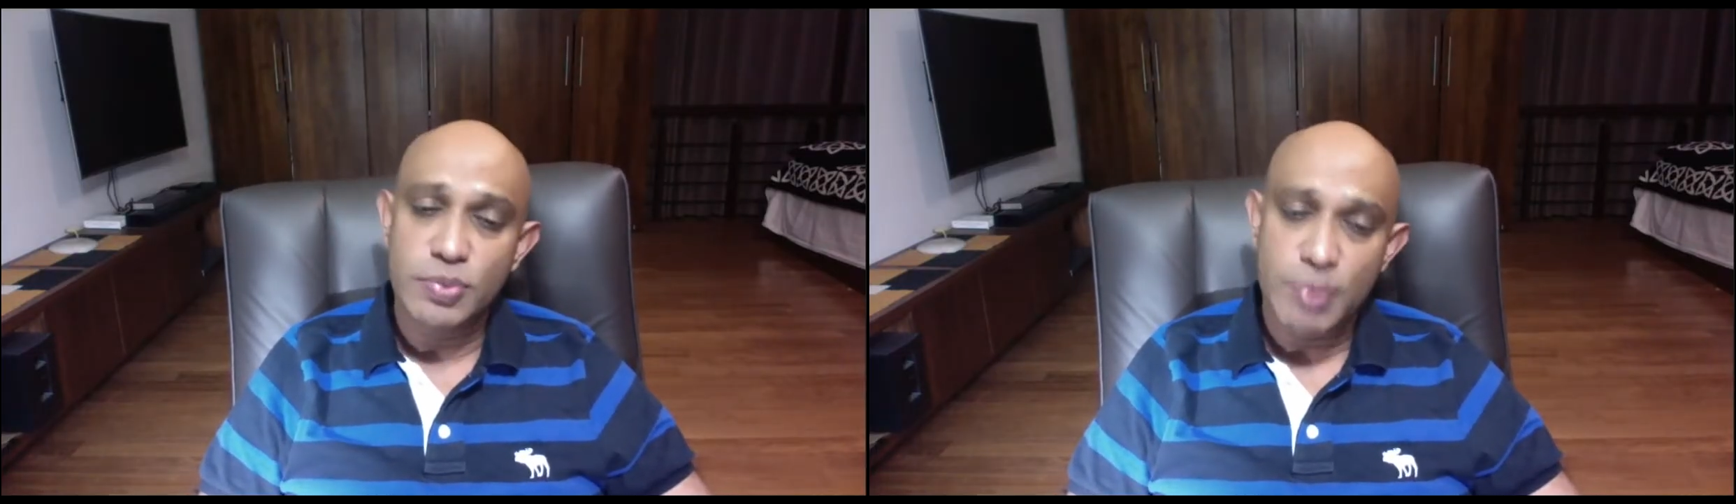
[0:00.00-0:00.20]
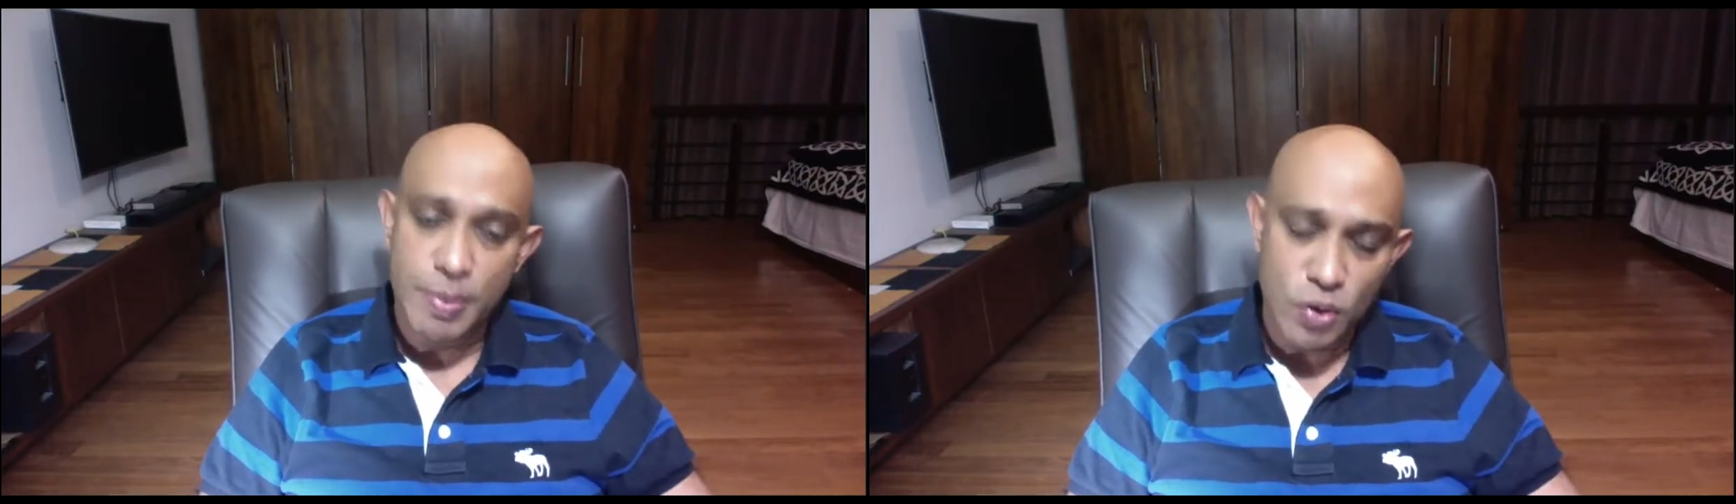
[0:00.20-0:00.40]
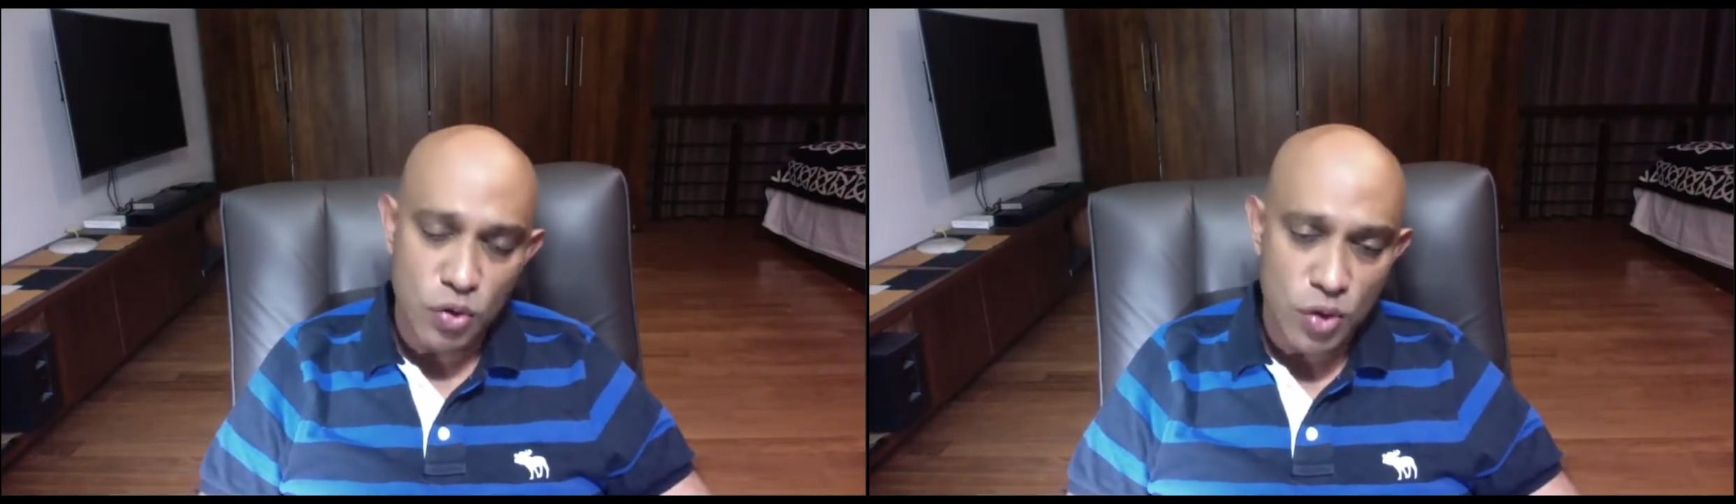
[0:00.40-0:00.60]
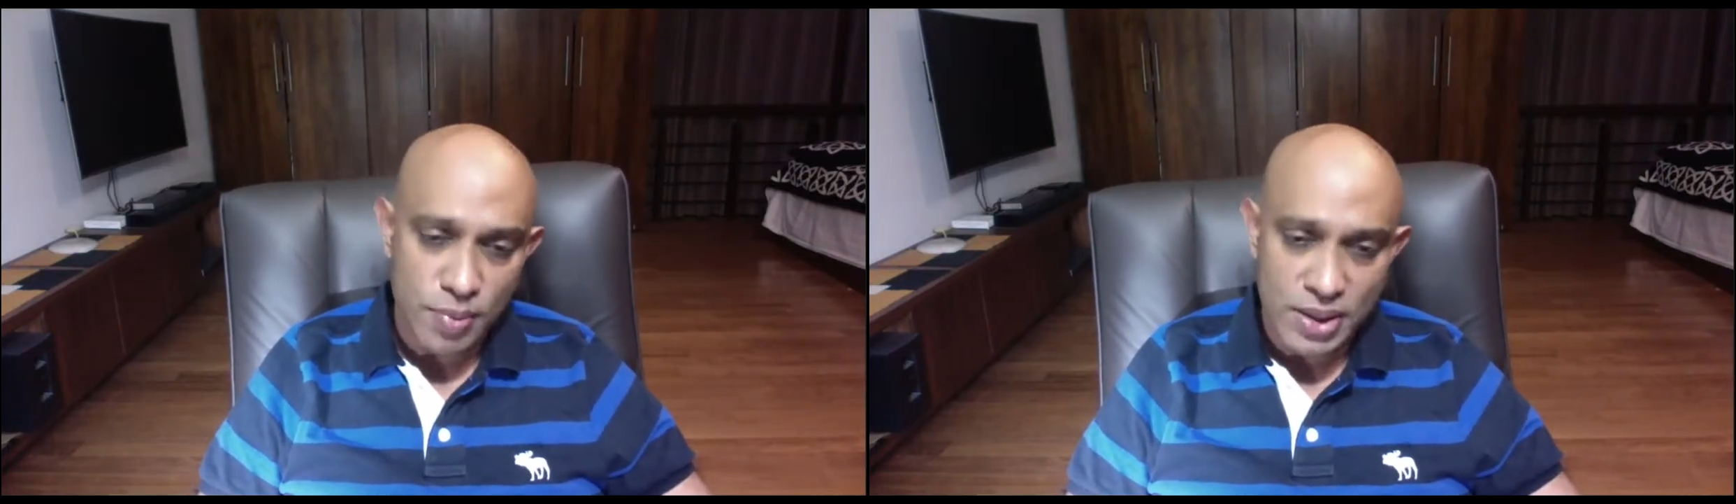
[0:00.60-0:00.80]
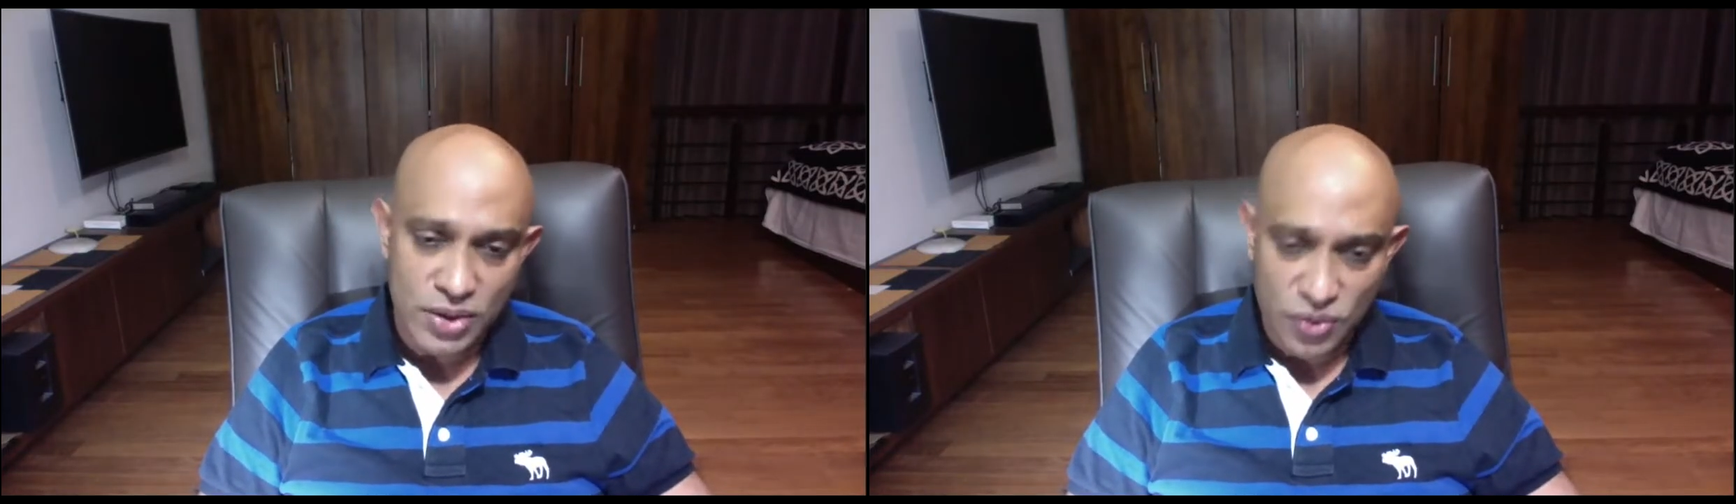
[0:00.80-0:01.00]
people who have
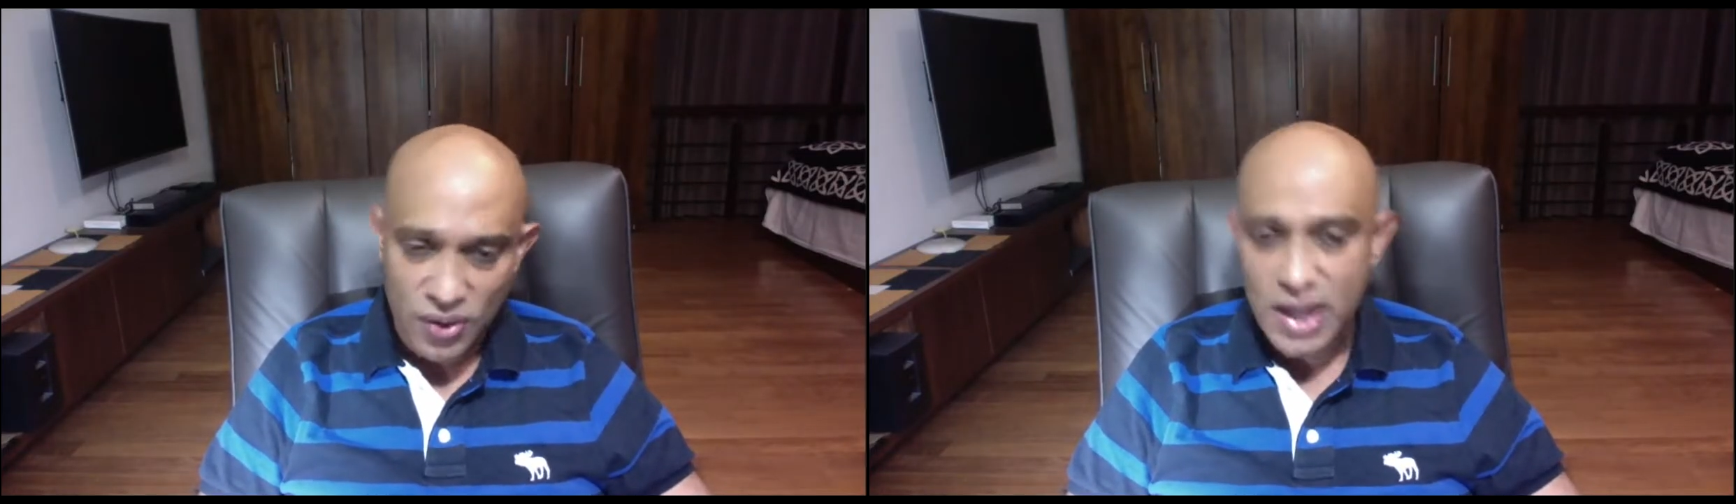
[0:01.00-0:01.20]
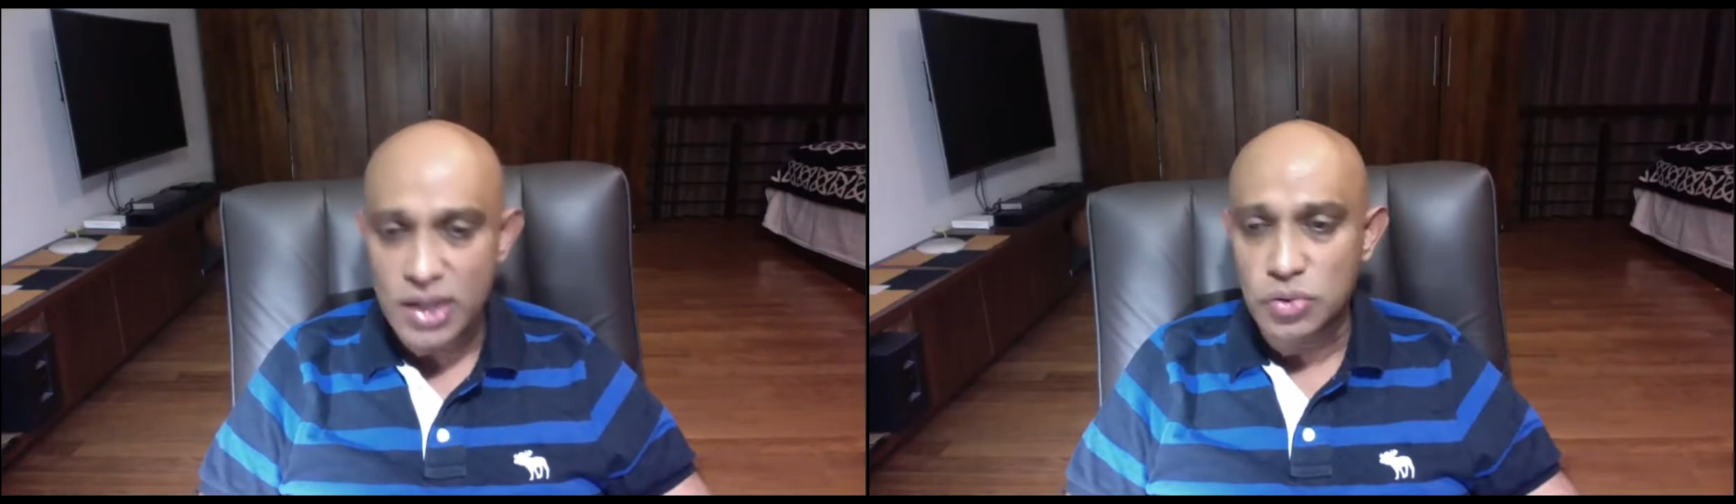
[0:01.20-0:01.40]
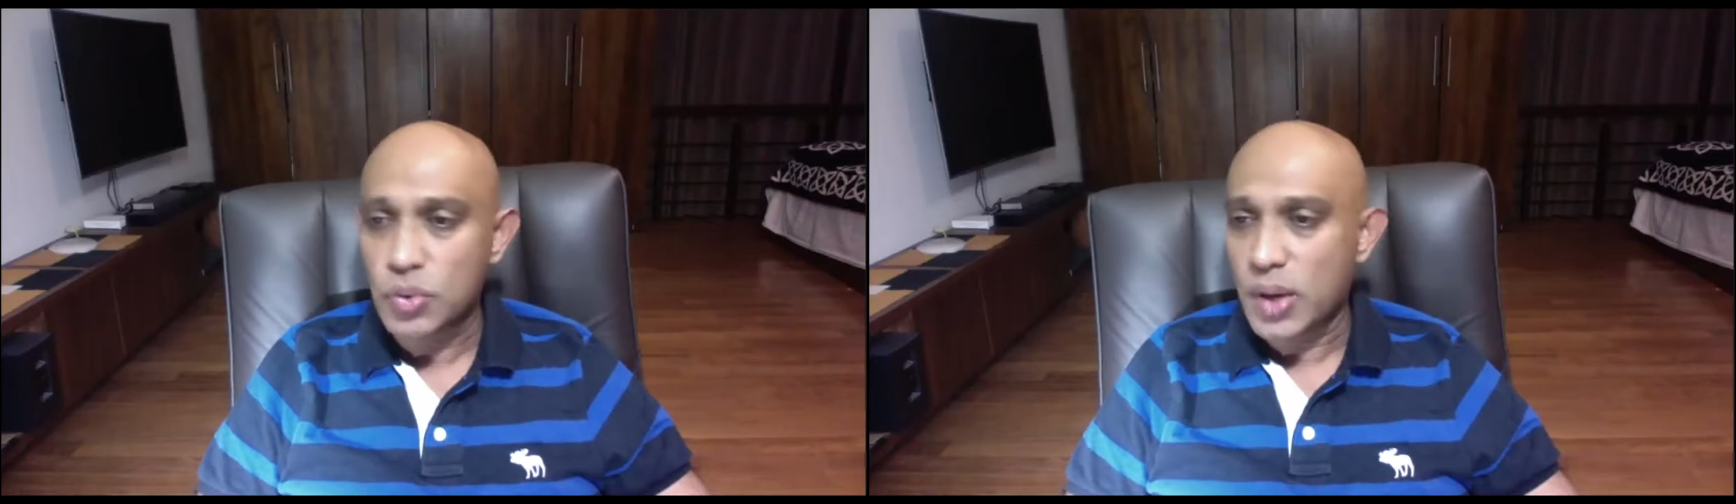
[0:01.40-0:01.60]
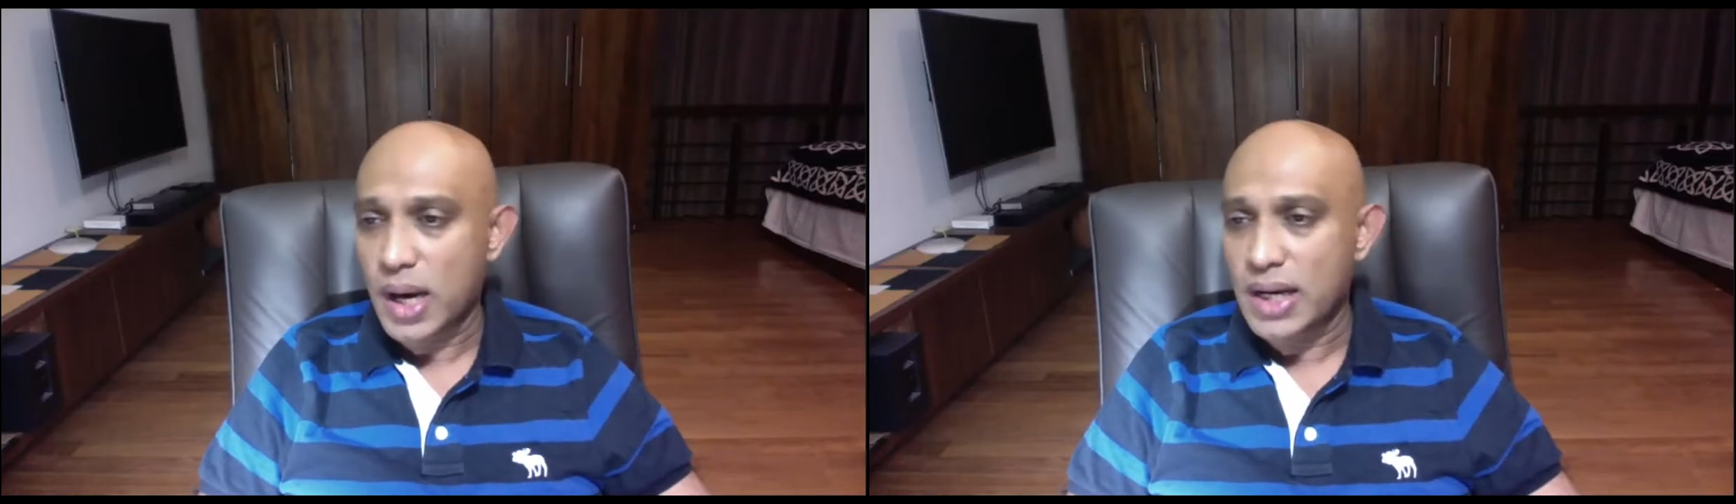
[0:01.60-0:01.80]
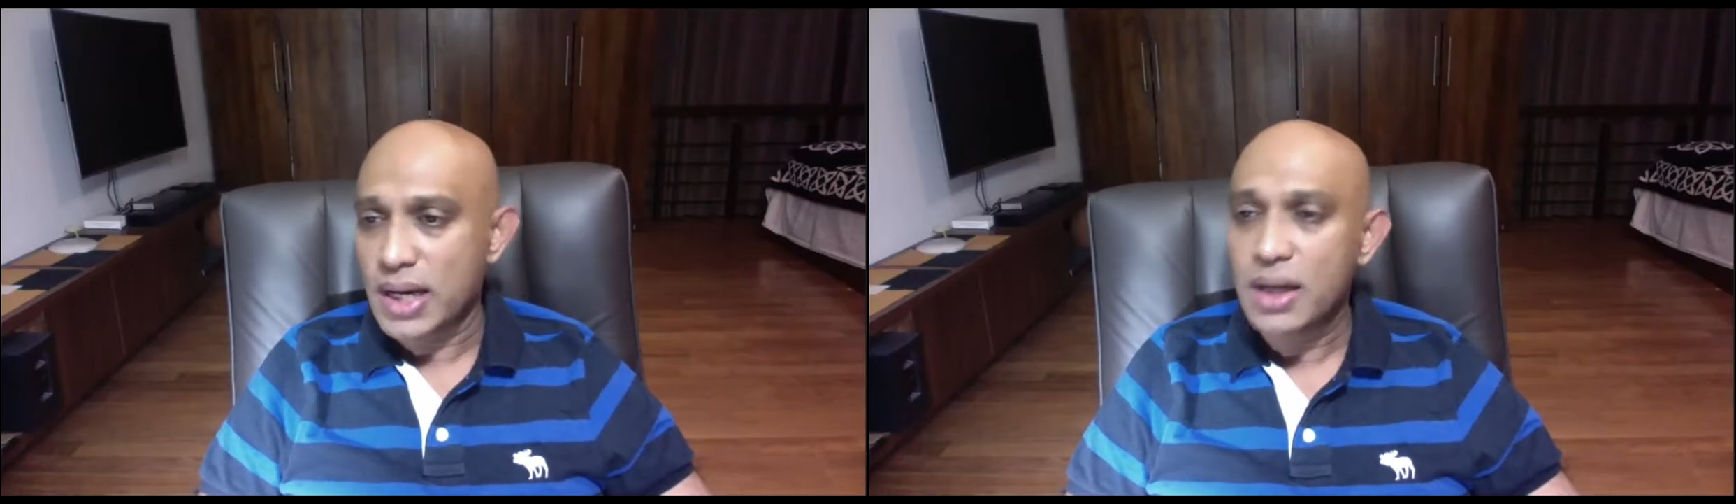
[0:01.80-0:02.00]
been trained to look
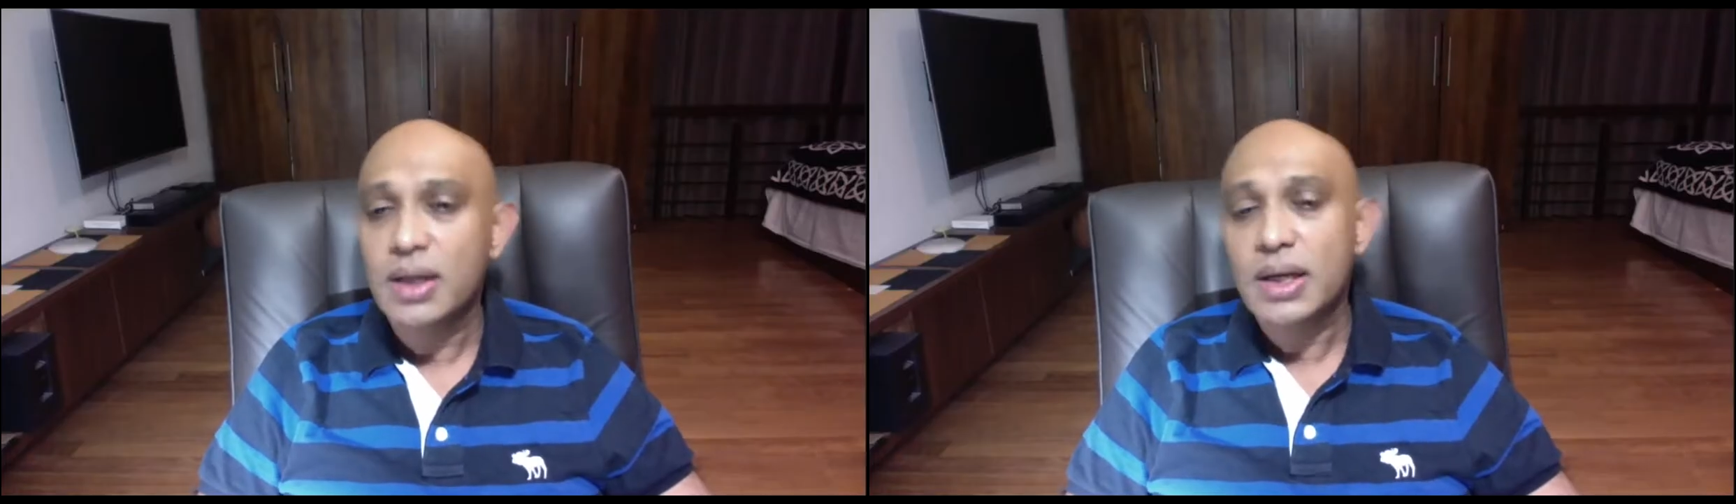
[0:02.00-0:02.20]
at it,